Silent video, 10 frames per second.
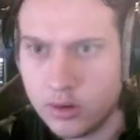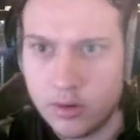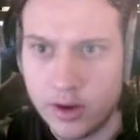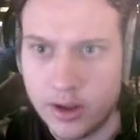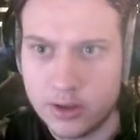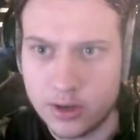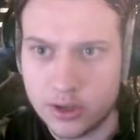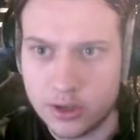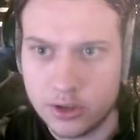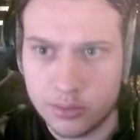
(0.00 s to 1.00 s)
Right, so it
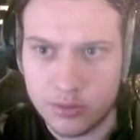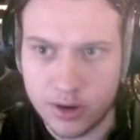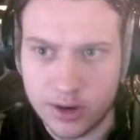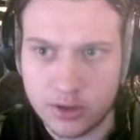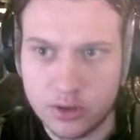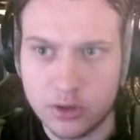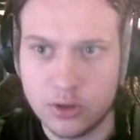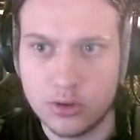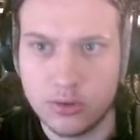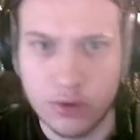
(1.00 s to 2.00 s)
actually stopped. Right, let's just
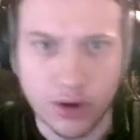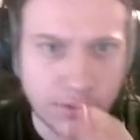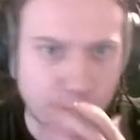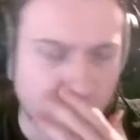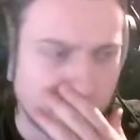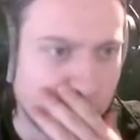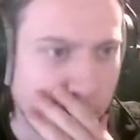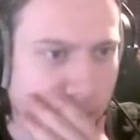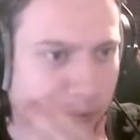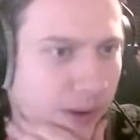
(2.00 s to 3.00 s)
run it in viewport
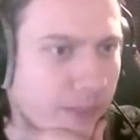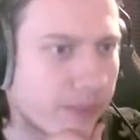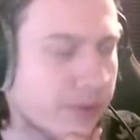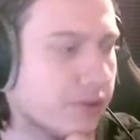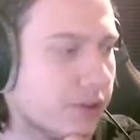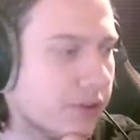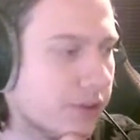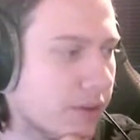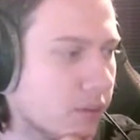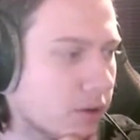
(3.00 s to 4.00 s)
to see if
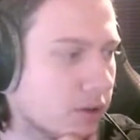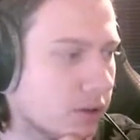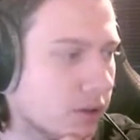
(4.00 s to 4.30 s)
that works.